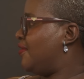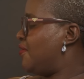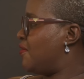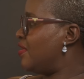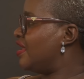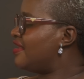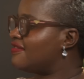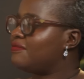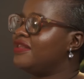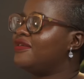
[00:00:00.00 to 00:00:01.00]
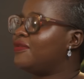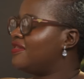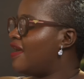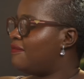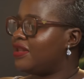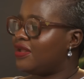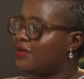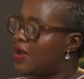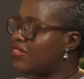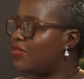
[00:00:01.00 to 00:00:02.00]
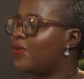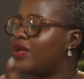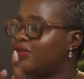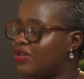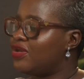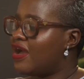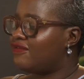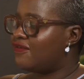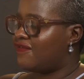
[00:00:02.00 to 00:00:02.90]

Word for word: You know, it doesn't matter what's happening around the world when you have your